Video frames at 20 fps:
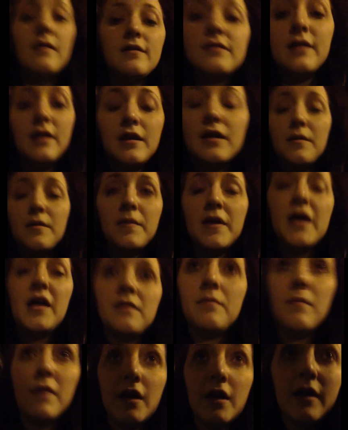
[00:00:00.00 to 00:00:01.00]
They said I'd be
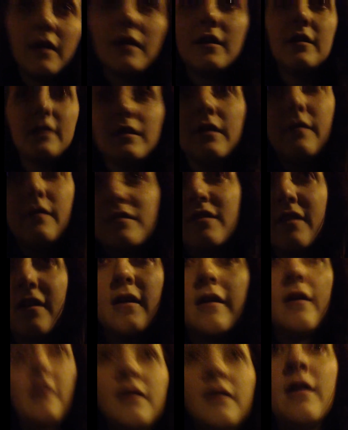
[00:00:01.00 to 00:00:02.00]
admitted, and I was
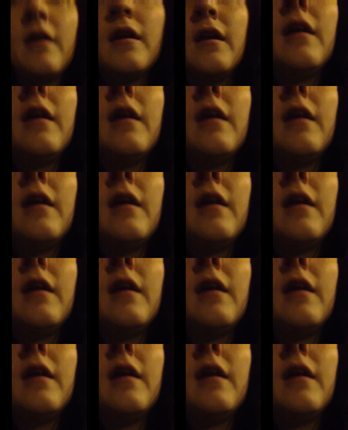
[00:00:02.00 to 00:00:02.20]
like,